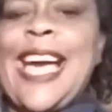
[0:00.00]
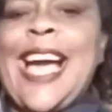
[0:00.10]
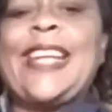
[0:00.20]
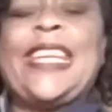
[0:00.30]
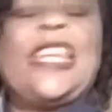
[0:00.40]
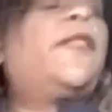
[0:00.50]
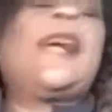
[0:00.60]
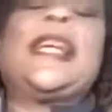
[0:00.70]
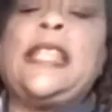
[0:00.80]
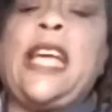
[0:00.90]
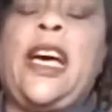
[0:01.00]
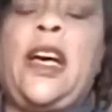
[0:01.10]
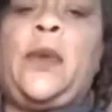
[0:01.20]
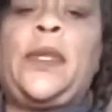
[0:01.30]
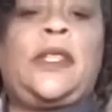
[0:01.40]
Adding it right
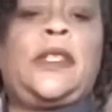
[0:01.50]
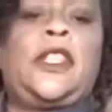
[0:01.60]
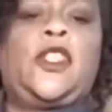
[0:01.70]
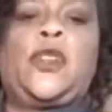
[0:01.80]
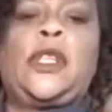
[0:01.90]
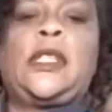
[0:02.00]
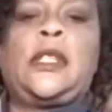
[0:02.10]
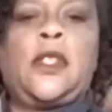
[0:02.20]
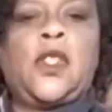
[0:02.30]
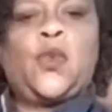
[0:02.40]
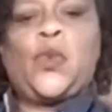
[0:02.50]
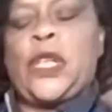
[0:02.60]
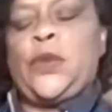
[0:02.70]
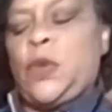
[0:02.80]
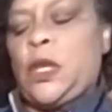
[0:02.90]
now with the citrus and the
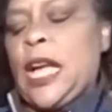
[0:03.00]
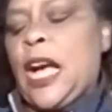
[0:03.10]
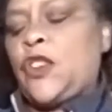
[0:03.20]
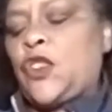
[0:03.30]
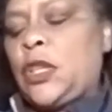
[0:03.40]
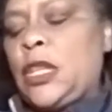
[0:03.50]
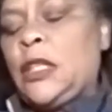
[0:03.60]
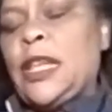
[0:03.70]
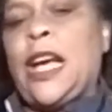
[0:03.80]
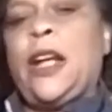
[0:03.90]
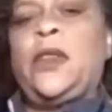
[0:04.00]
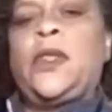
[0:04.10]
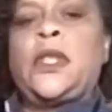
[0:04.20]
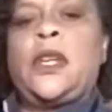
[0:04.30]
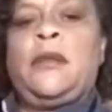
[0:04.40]
sweet will actually allow
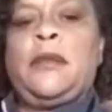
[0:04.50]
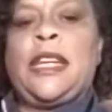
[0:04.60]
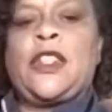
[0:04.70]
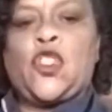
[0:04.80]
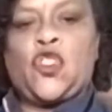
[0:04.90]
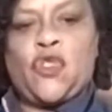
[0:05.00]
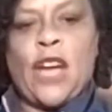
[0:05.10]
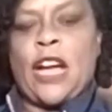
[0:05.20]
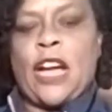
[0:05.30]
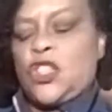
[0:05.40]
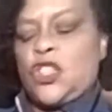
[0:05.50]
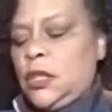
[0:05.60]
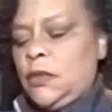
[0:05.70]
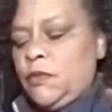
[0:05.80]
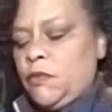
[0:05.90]
some
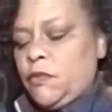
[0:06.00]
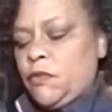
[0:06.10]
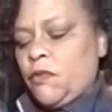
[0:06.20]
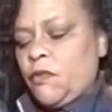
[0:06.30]
extraction of